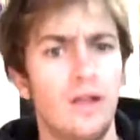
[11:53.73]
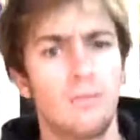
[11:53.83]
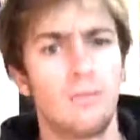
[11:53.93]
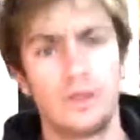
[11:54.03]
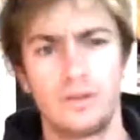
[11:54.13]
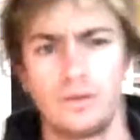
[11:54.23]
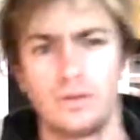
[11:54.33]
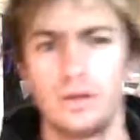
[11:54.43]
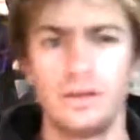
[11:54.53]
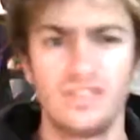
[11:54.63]
but there
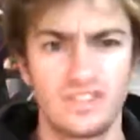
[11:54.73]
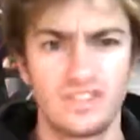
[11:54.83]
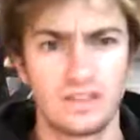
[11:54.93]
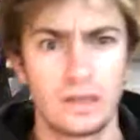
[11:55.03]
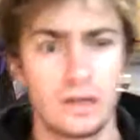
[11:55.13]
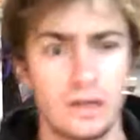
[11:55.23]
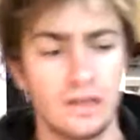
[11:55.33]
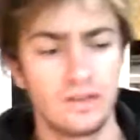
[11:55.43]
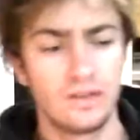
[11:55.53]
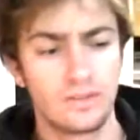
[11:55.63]
is
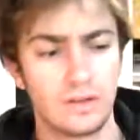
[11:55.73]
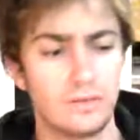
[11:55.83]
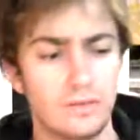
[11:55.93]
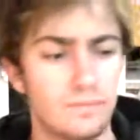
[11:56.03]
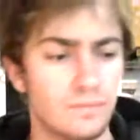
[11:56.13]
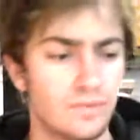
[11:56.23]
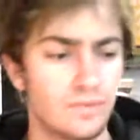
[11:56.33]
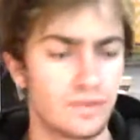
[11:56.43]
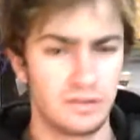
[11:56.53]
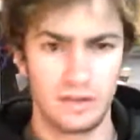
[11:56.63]
some
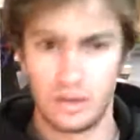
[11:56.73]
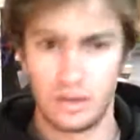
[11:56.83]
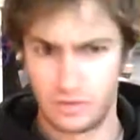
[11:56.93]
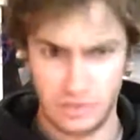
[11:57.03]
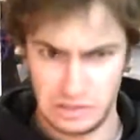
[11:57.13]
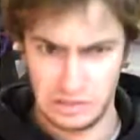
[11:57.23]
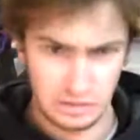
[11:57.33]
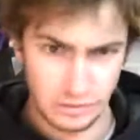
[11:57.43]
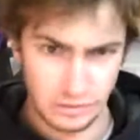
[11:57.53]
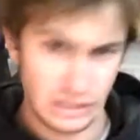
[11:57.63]
other
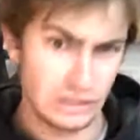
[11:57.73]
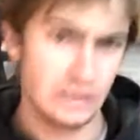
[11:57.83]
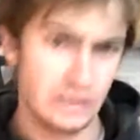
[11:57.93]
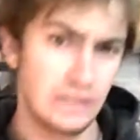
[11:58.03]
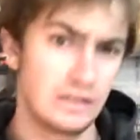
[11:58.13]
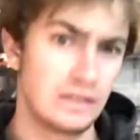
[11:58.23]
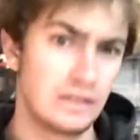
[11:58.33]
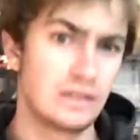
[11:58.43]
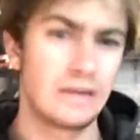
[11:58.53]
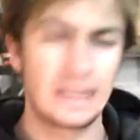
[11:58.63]
disturbing things in
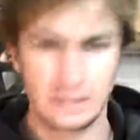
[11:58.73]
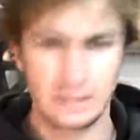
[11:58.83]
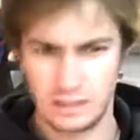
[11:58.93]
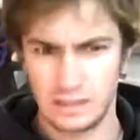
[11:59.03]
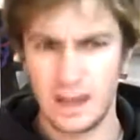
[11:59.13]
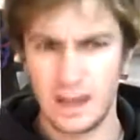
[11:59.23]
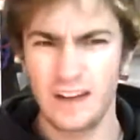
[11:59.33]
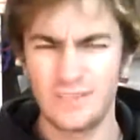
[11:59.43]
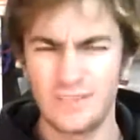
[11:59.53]
it that's kind of